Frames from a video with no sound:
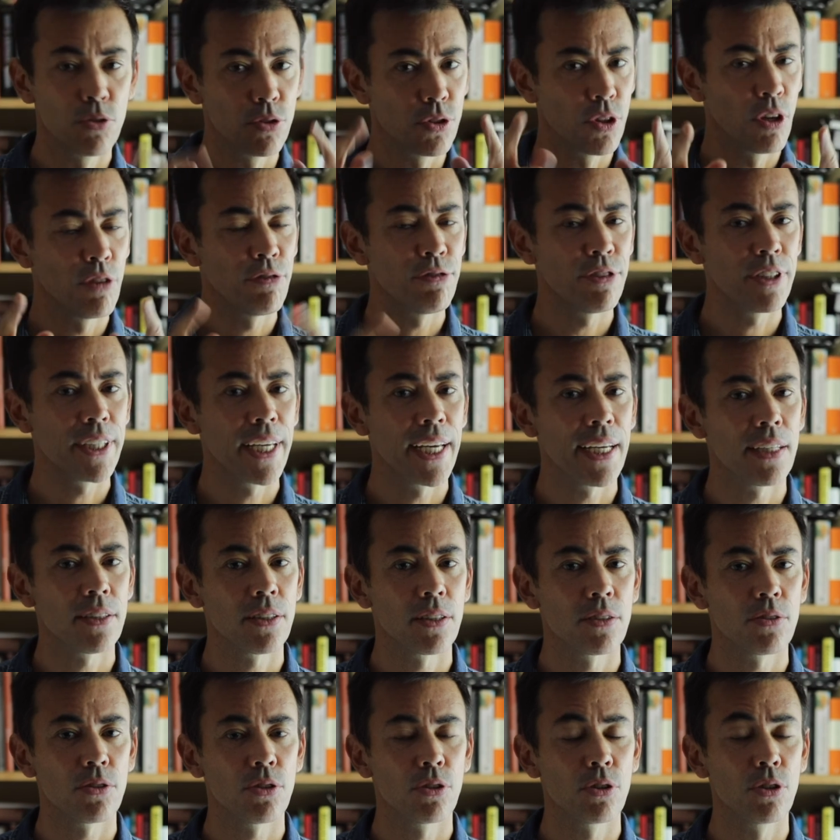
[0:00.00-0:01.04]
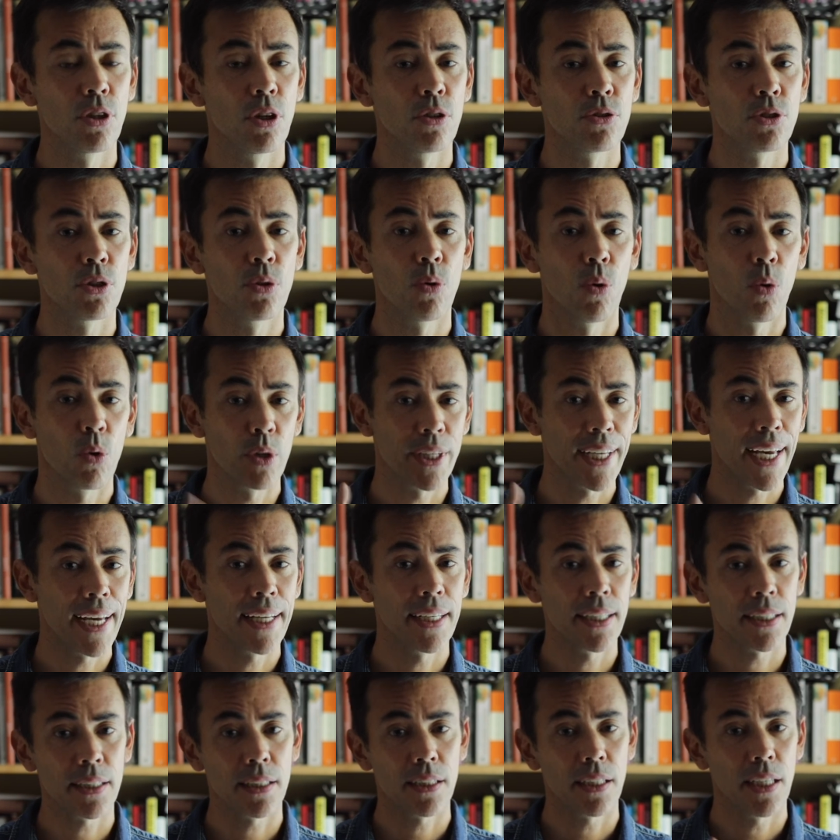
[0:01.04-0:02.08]
Don't forget to go to
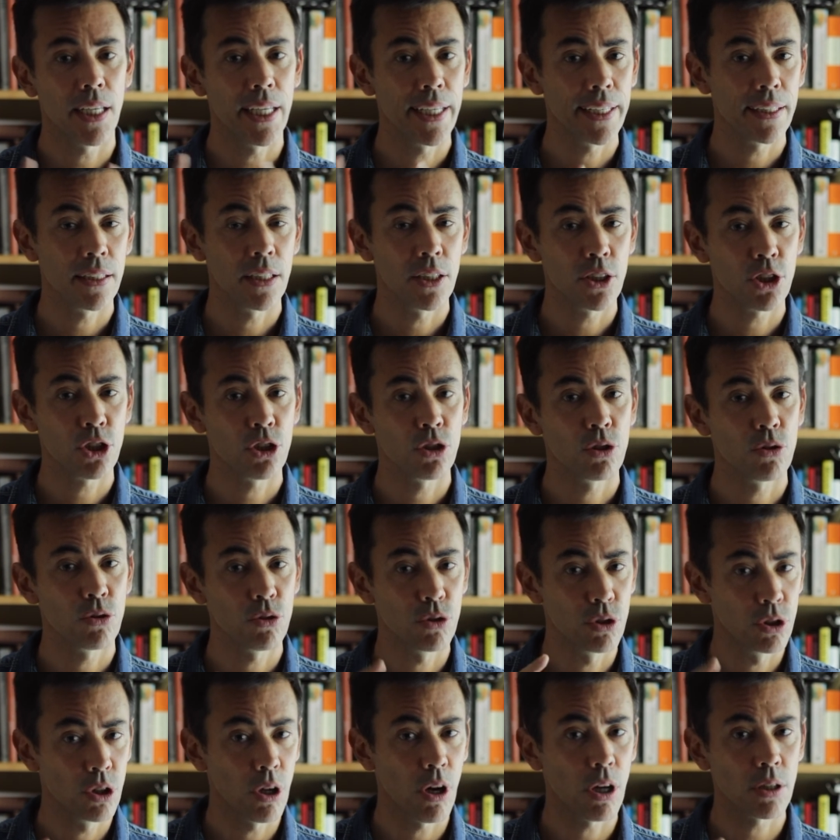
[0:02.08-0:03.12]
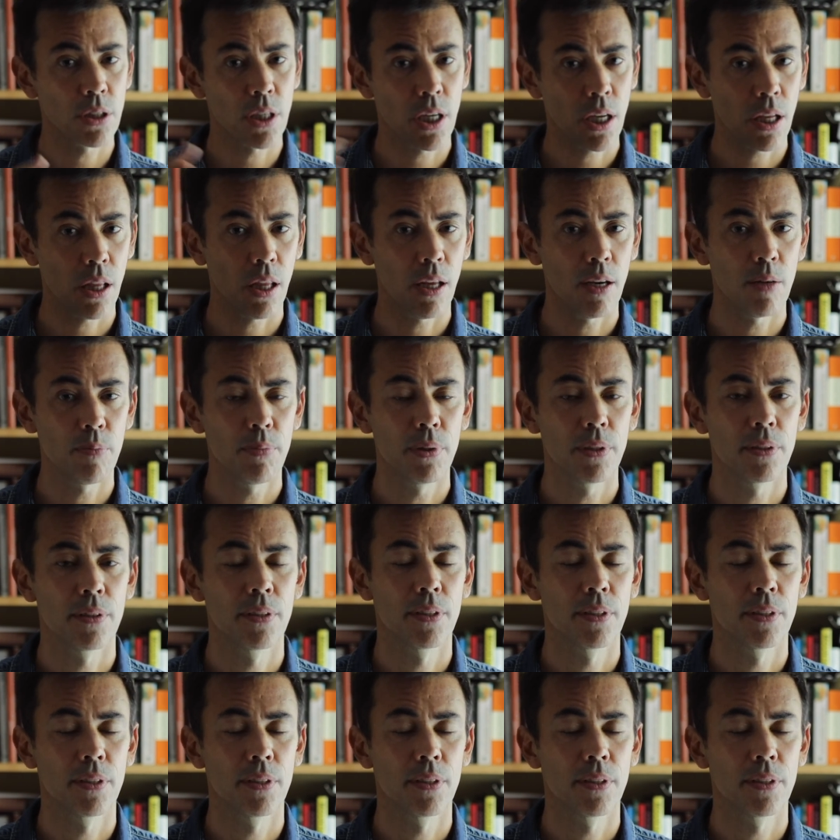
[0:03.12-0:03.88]
organicenglish.club.